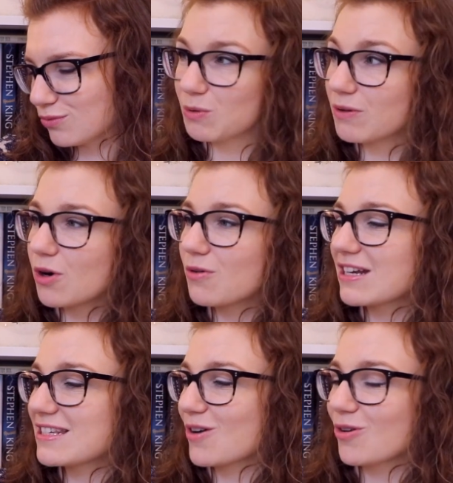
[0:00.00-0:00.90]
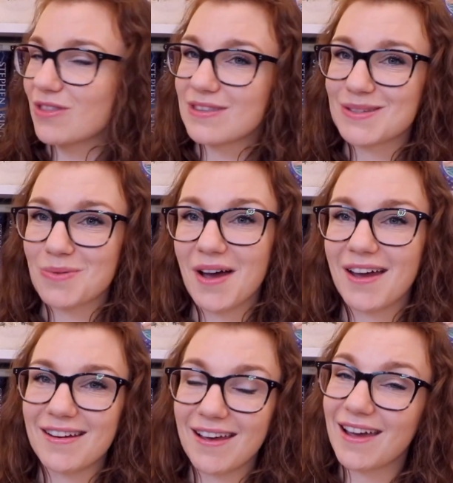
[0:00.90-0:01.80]
We've already started this
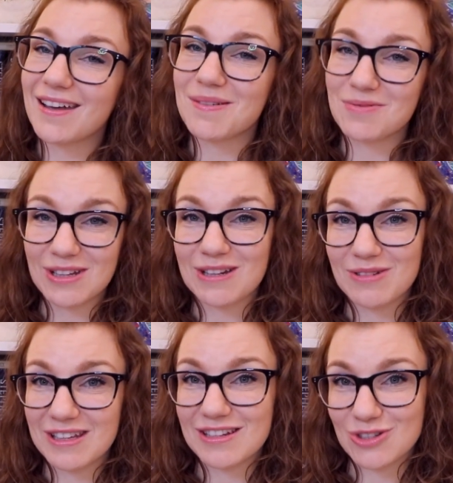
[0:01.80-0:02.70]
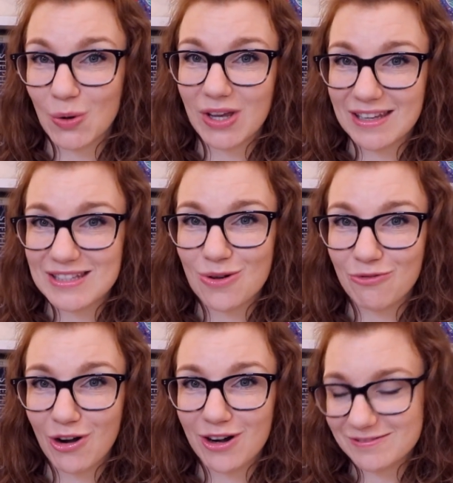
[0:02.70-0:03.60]
one, and I'm really enjoying it so
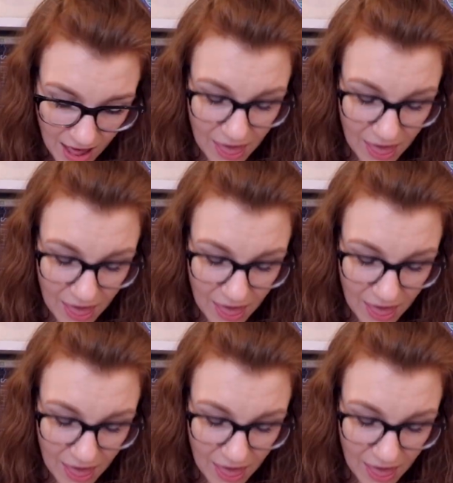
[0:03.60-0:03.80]
far.